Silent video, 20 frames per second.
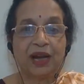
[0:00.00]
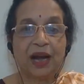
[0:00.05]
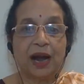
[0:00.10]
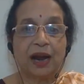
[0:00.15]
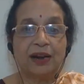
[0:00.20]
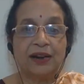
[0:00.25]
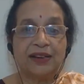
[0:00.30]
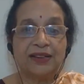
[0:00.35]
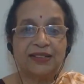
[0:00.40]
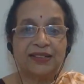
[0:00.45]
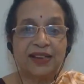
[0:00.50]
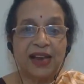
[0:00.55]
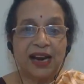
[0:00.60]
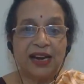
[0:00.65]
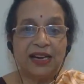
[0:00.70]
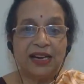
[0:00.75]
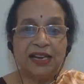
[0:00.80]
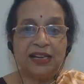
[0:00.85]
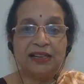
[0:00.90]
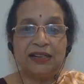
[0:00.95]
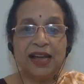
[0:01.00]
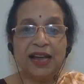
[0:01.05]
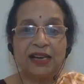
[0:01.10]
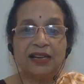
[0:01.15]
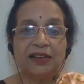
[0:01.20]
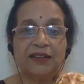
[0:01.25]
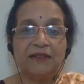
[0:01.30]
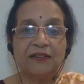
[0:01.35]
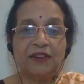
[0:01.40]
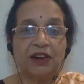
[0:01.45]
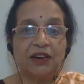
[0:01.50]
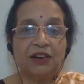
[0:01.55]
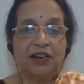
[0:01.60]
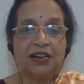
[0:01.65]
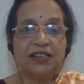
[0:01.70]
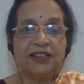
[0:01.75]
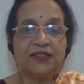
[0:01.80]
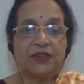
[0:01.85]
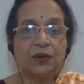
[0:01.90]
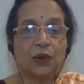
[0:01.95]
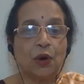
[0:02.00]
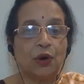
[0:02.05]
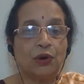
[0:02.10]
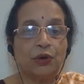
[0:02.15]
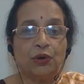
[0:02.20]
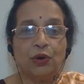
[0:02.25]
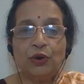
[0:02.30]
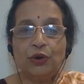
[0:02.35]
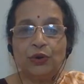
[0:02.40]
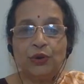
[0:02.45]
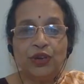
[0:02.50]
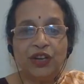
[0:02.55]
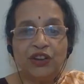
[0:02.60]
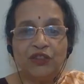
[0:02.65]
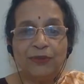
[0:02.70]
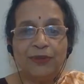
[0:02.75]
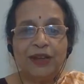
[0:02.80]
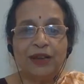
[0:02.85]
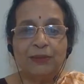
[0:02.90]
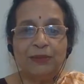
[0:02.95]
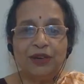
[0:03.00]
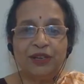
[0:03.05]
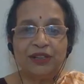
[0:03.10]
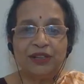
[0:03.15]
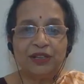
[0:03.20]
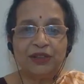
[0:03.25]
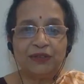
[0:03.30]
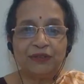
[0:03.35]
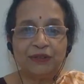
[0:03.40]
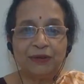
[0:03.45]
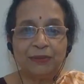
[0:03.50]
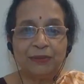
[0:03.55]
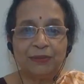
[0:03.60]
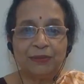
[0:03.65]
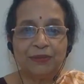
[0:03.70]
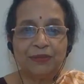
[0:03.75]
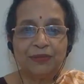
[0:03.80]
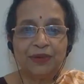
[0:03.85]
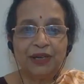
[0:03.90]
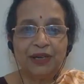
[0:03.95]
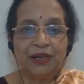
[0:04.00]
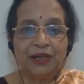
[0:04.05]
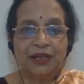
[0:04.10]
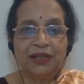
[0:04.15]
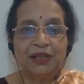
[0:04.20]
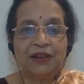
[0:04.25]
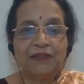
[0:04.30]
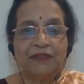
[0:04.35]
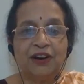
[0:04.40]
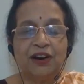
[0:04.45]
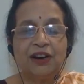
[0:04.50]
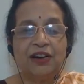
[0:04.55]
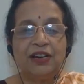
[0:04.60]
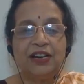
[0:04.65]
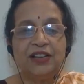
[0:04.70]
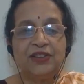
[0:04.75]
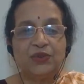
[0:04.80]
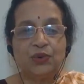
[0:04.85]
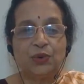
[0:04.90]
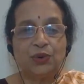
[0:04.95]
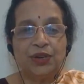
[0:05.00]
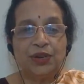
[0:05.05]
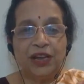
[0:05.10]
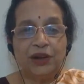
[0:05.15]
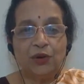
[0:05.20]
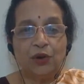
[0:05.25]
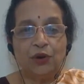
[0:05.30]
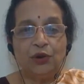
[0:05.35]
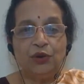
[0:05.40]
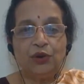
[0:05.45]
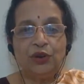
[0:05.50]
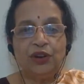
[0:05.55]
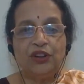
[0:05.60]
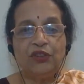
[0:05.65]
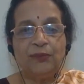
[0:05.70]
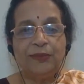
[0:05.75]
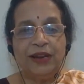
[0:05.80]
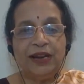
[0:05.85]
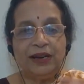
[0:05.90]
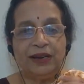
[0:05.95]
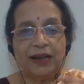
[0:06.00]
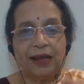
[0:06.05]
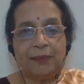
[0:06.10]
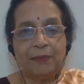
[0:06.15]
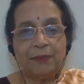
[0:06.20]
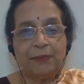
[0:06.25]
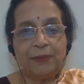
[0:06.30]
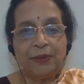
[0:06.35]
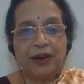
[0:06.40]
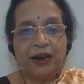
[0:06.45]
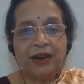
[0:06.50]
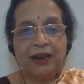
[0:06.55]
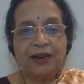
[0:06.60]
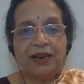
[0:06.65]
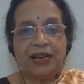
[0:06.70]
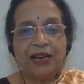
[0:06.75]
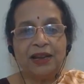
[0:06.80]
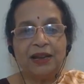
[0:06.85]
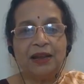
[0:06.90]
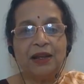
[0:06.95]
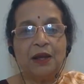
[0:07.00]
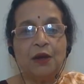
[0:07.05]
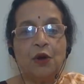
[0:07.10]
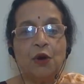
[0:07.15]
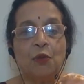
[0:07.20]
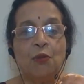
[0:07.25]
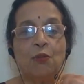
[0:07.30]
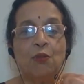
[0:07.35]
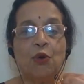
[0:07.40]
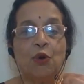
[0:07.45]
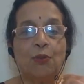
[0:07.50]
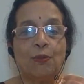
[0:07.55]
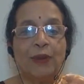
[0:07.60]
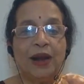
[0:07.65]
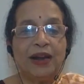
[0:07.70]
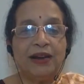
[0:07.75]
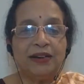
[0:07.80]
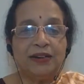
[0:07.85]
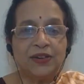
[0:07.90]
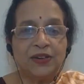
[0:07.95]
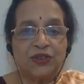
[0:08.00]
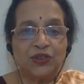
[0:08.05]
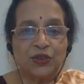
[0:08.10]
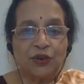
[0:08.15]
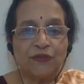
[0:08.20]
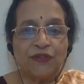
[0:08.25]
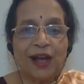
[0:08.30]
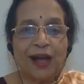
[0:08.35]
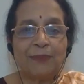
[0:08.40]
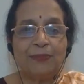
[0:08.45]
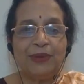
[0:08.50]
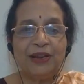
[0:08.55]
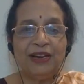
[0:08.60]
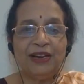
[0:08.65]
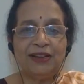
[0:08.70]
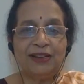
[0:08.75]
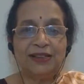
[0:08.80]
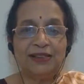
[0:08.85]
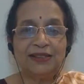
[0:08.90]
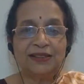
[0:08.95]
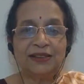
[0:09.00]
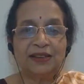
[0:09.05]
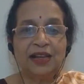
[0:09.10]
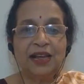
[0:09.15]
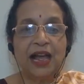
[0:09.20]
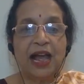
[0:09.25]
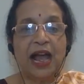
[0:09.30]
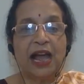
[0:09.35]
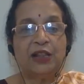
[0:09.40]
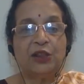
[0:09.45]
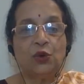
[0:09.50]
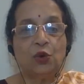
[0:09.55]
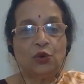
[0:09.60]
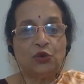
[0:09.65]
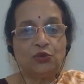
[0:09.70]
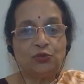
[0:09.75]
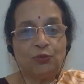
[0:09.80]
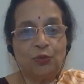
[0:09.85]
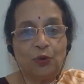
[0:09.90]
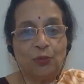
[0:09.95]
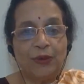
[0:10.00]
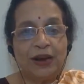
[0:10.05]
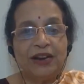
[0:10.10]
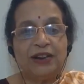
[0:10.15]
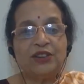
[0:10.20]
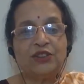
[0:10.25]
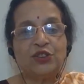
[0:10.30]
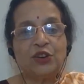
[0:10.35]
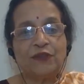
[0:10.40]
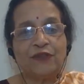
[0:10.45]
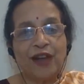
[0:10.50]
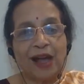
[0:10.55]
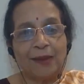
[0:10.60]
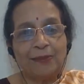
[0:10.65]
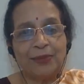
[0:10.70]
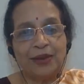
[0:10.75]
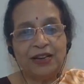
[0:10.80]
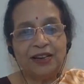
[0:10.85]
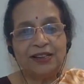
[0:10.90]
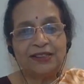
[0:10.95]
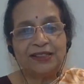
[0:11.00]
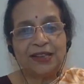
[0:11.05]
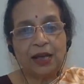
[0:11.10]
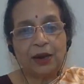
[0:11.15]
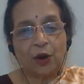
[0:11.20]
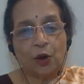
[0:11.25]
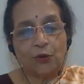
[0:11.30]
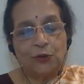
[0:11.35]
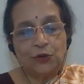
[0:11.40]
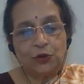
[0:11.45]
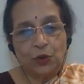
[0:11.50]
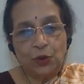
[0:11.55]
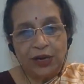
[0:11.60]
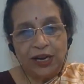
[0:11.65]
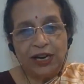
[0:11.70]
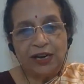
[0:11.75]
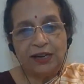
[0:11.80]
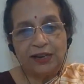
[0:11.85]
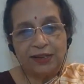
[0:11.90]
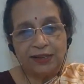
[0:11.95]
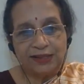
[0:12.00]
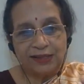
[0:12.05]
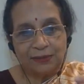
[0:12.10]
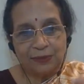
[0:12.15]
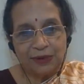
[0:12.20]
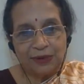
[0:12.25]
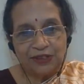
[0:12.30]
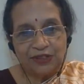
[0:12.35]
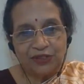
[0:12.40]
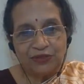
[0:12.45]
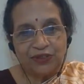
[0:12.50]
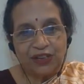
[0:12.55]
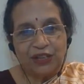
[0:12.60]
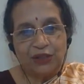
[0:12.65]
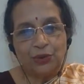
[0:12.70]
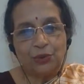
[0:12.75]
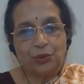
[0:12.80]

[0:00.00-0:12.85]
understanding that the world is not going to give me Amritatvam. The world is only going to give me temporary moments of happiness, and those moments of happiness are also interspersed with